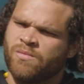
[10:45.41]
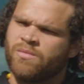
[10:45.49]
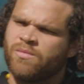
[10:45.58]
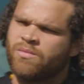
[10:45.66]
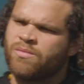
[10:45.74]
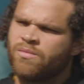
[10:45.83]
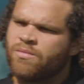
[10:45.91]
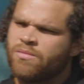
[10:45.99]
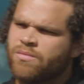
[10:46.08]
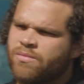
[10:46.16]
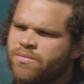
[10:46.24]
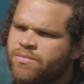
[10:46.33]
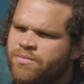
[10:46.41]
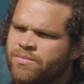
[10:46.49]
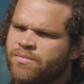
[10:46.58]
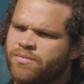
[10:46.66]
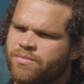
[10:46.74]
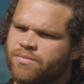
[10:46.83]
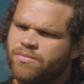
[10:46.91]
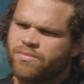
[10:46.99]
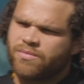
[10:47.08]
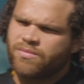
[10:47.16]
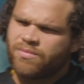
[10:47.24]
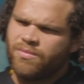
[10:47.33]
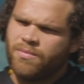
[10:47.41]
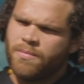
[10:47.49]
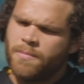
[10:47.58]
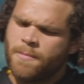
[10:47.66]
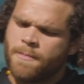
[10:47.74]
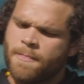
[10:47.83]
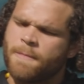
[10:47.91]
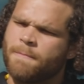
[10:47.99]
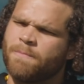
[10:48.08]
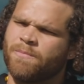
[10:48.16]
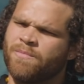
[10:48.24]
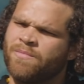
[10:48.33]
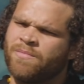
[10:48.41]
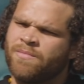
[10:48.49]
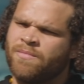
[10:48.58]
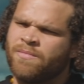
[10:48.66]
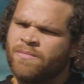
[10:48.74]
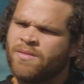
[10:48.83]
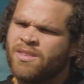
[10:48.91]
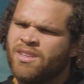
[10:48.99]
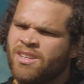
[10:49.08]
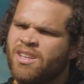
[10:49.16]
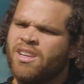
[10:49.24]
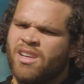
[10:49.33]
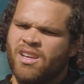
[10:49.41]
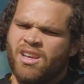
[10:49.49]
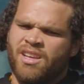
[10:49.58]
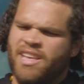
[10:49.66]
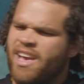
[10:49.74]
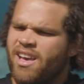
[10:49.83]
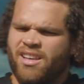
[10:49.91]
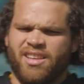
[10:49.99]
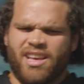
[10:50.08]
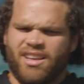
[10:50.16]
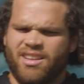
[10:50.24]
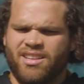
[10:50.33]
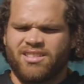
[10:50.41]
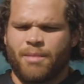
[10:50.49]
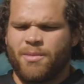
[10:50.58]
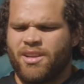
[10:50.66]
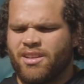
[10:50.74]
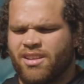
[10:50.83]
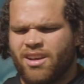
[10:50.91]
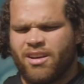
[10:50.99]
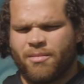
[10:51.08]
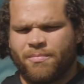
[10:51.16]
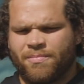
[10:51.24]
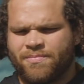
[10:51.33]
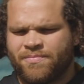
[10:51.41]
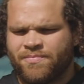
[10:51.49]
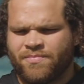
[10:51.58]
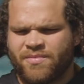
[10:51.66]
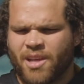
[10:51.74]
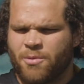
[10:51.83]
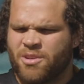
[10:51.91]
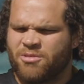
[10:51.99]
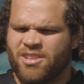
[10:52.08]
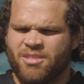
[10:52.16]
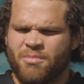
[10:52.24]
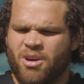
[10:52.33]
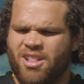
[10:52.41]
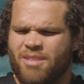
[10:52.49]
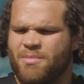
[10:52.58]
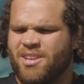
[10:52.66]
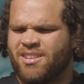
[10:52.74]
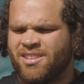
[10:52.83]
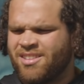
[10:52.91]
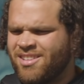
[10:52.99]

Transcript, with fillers: How do you deal with that emotionally? Uh, is, mm-hmm. it a motivator for you? Yeah, yeah, it is. I mean, um, they want to run the ball at me.